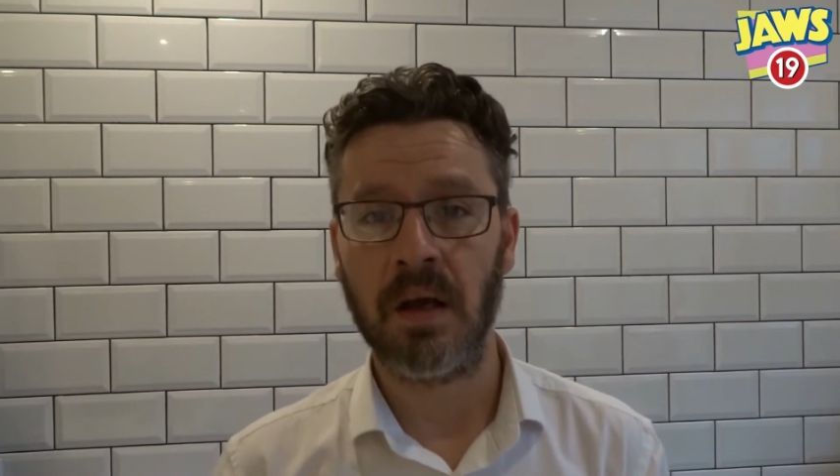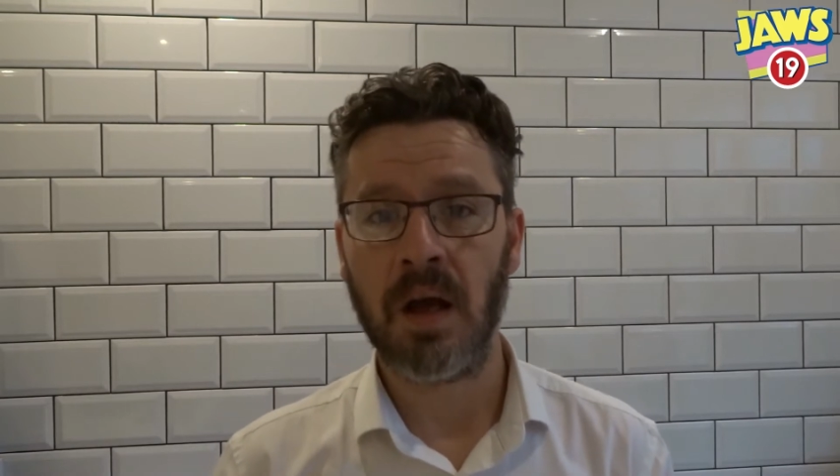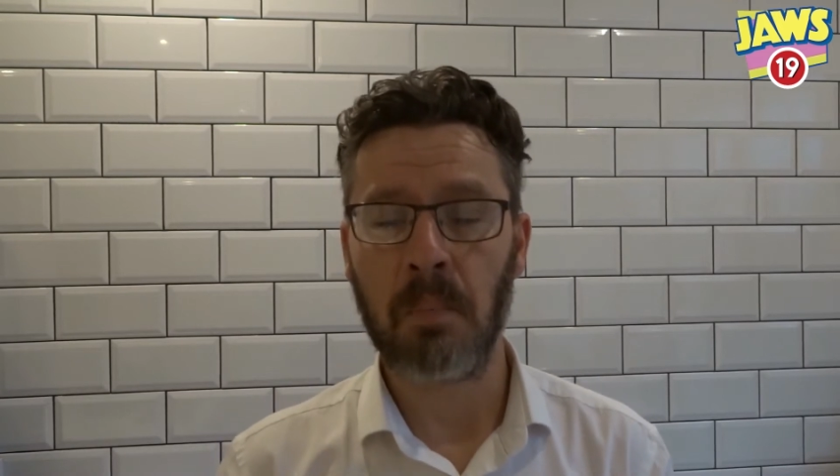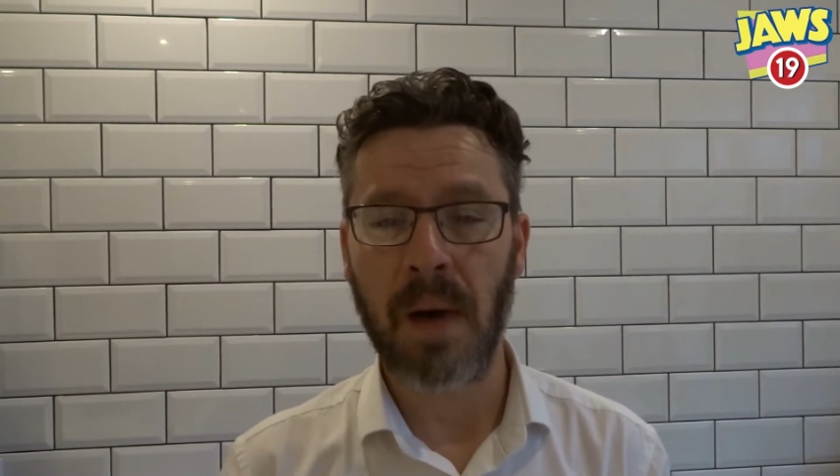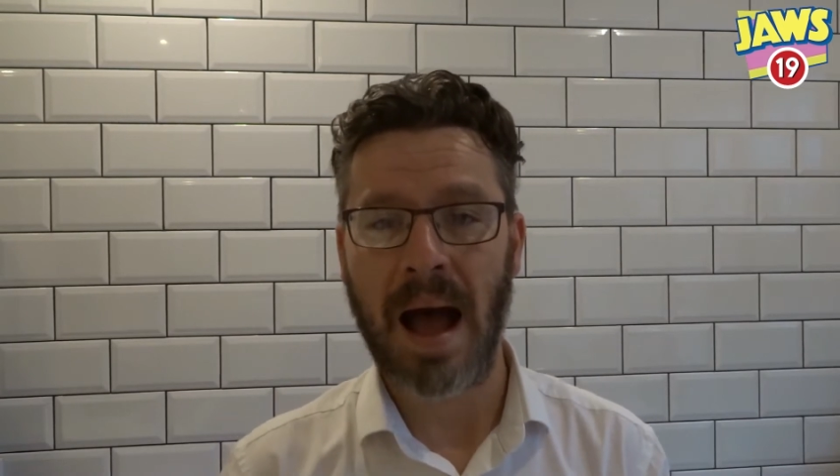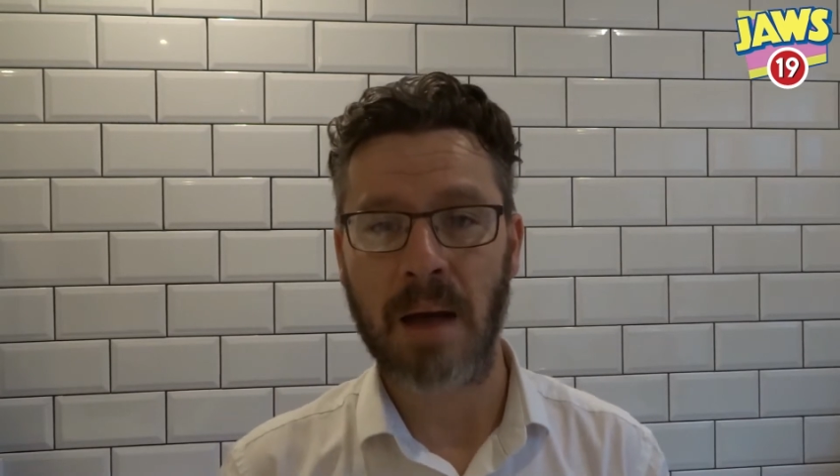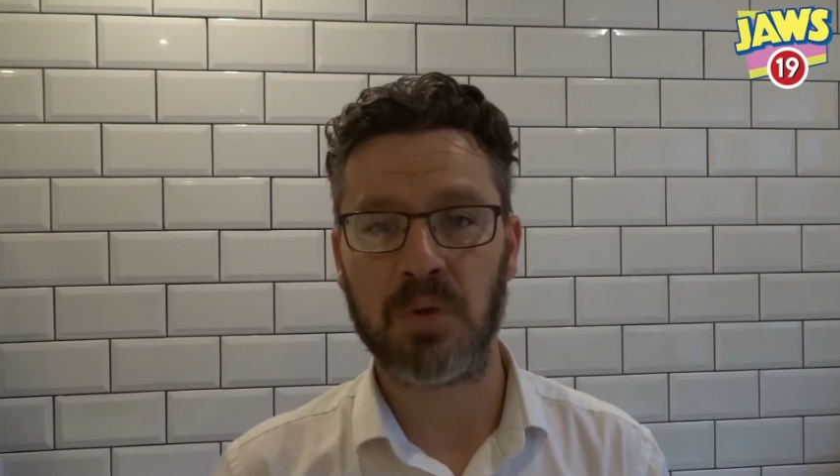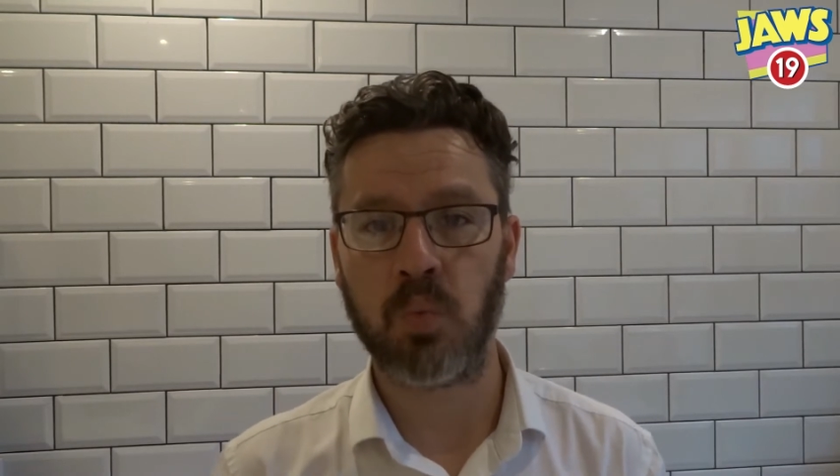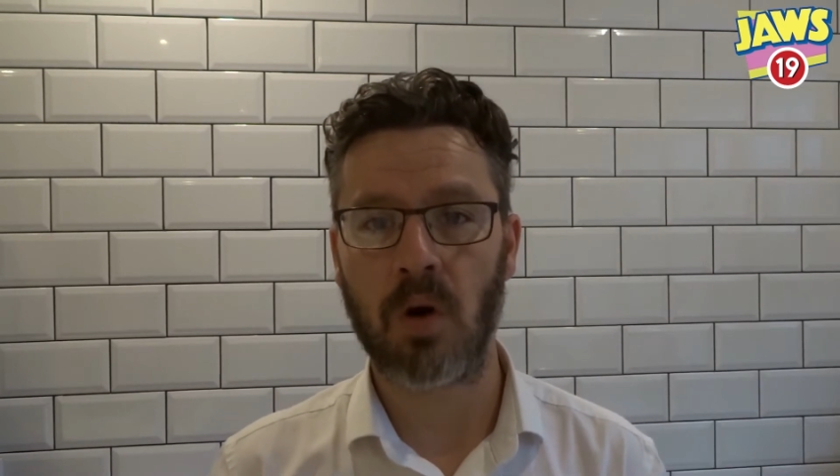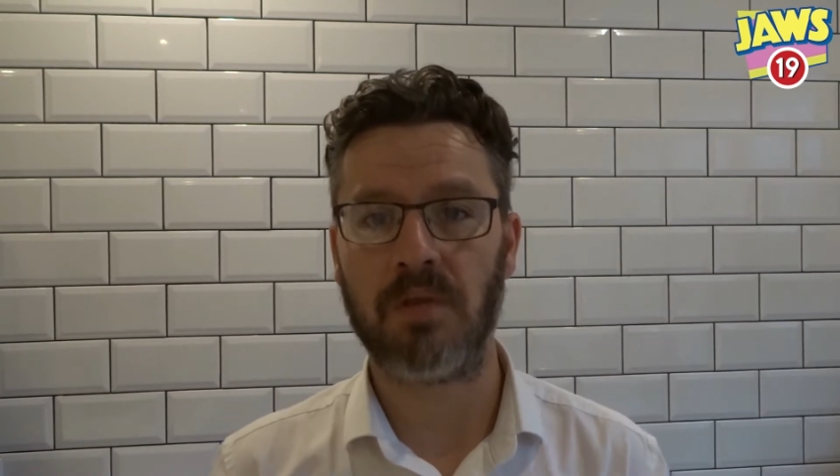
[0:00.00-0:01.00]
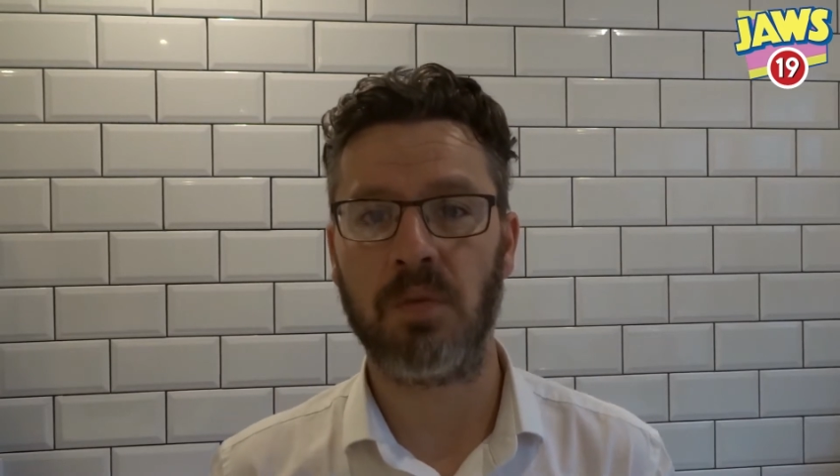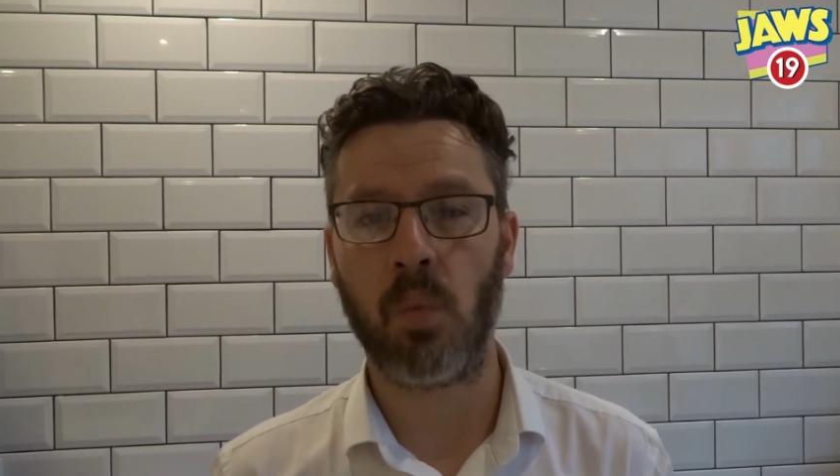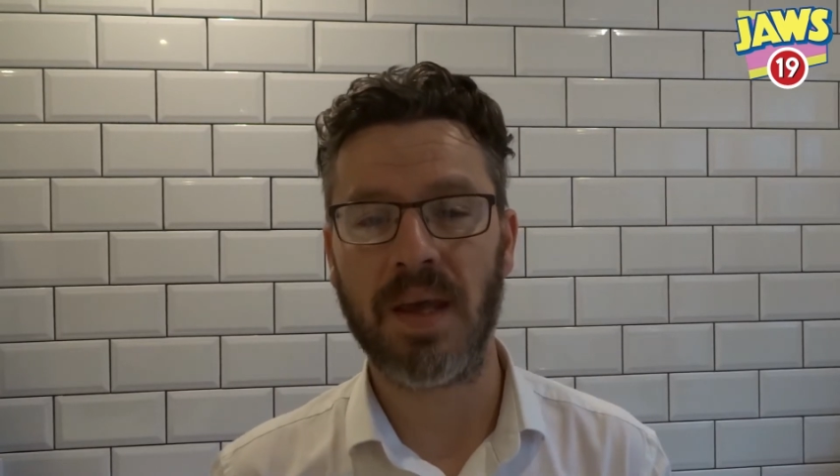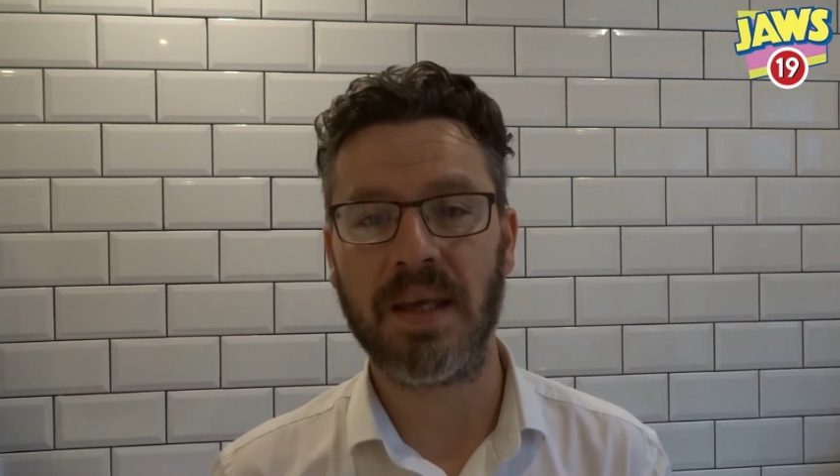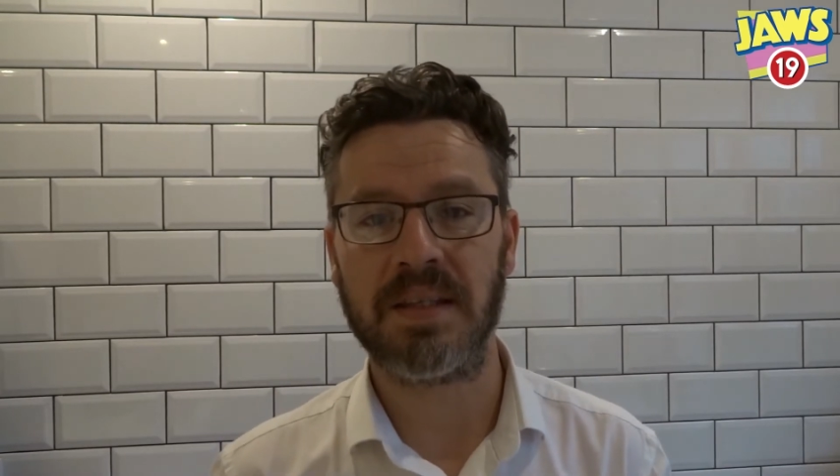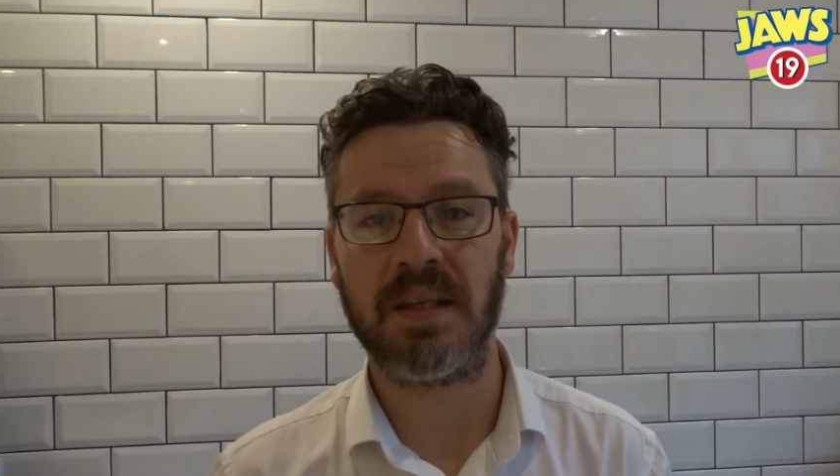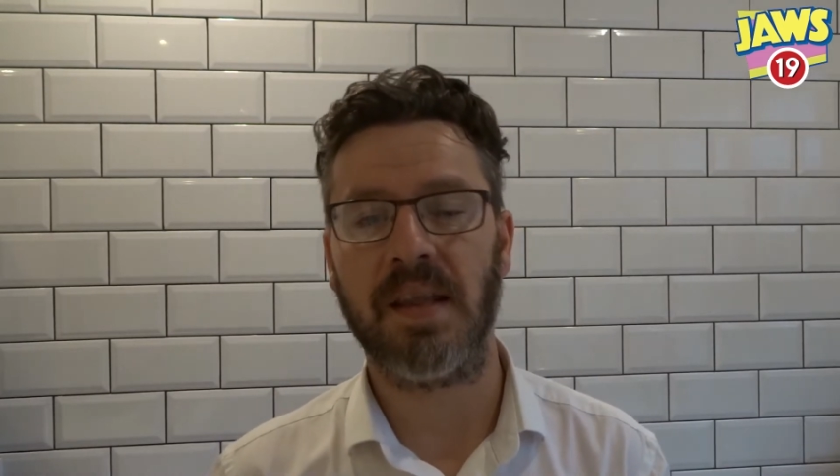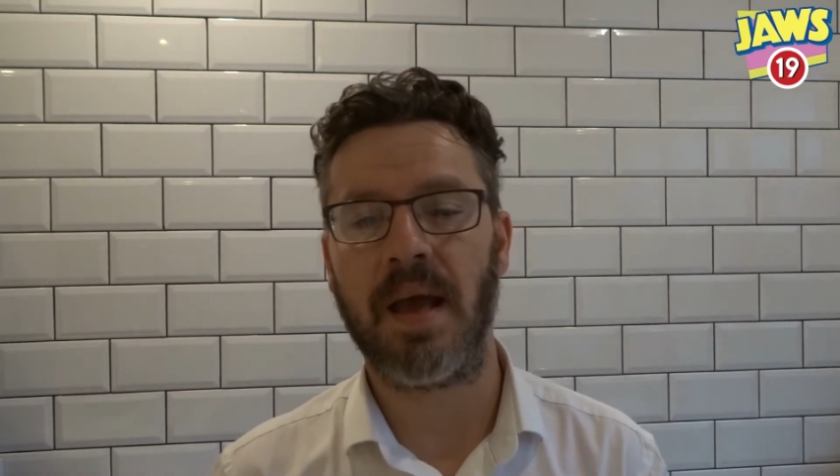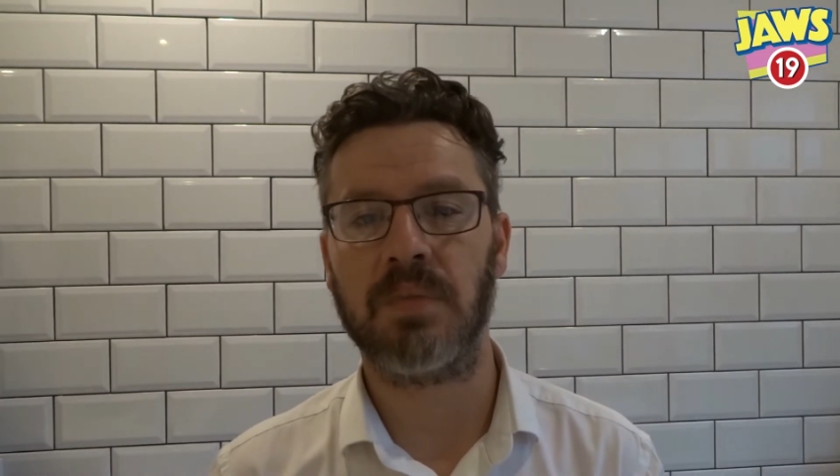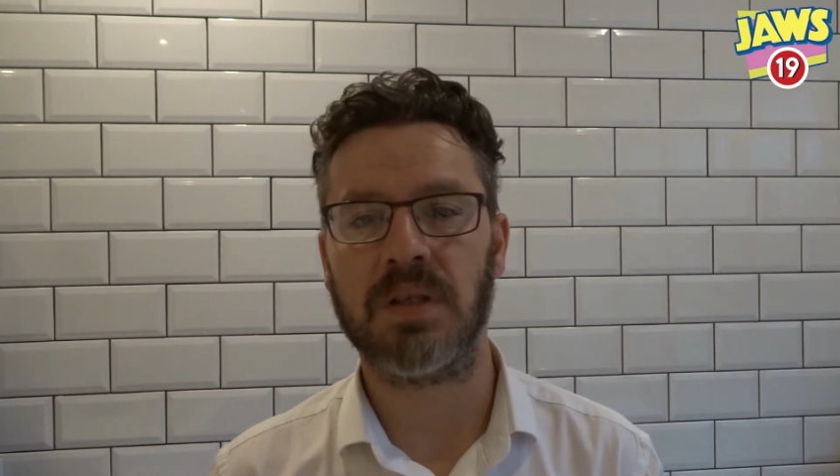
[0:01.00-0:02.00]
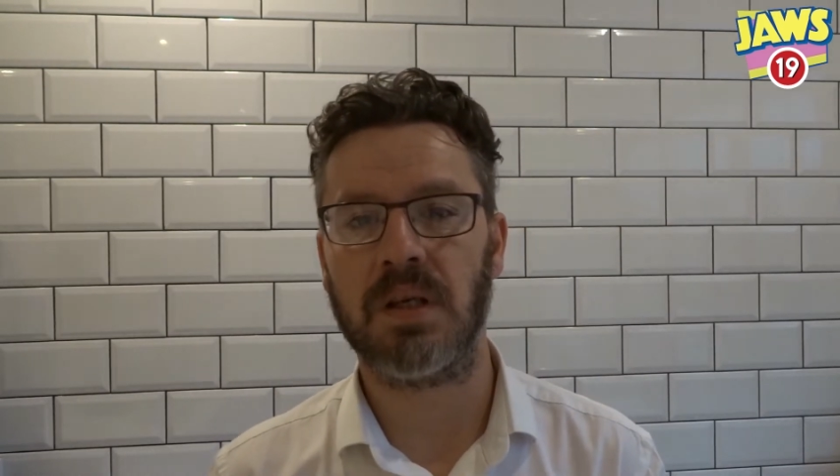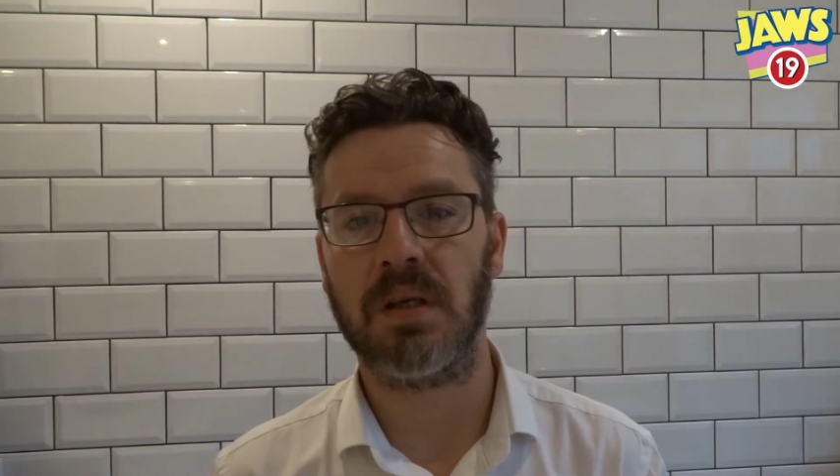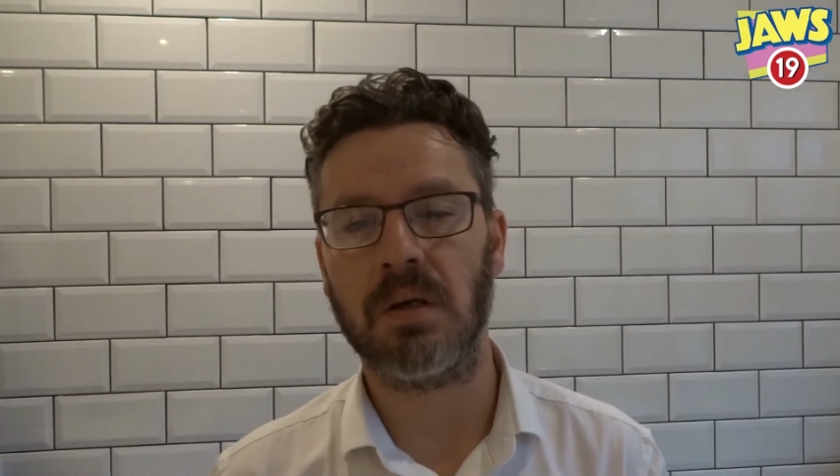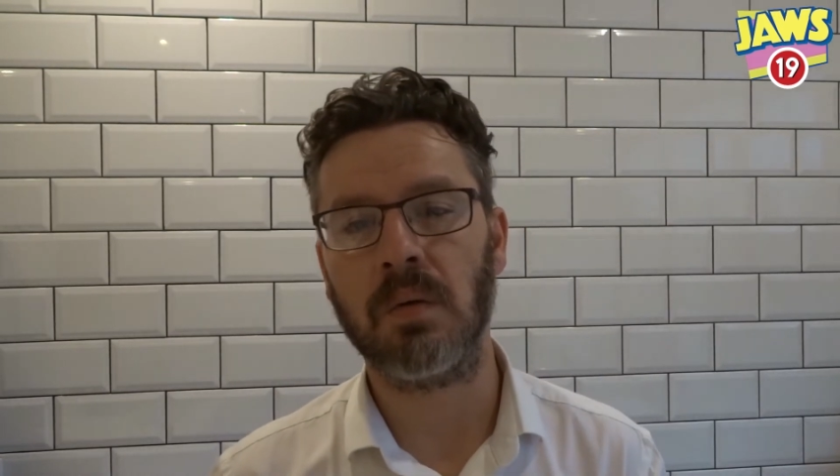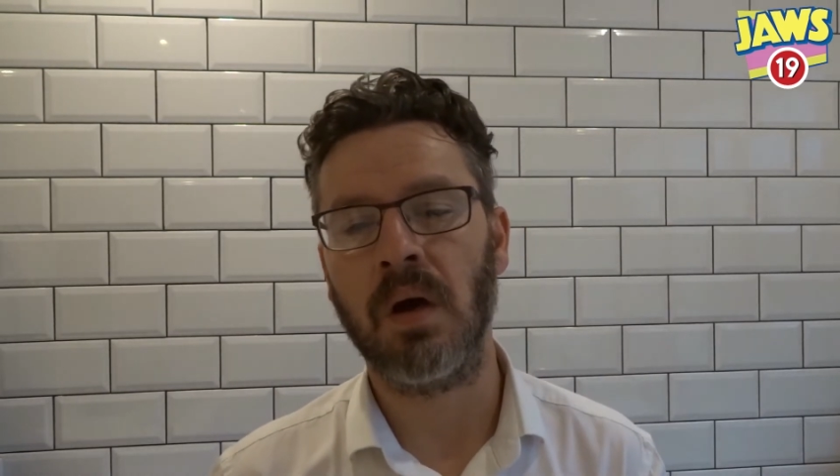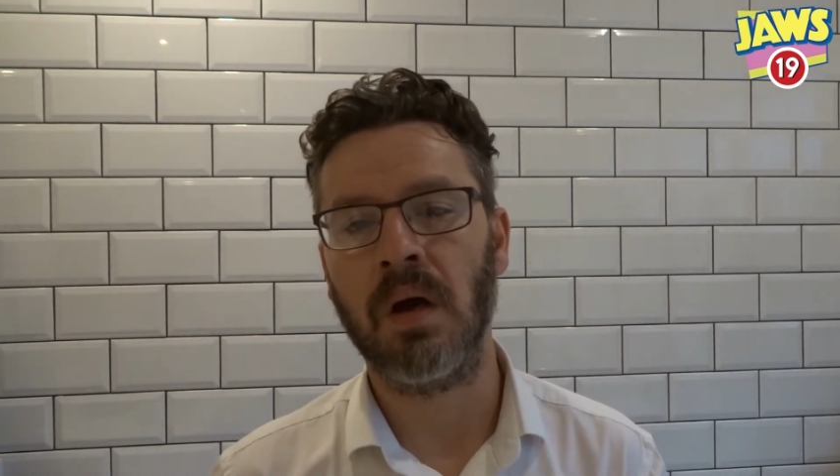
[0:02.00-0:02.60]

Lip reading: and perhaps one of the weakest in the MCU,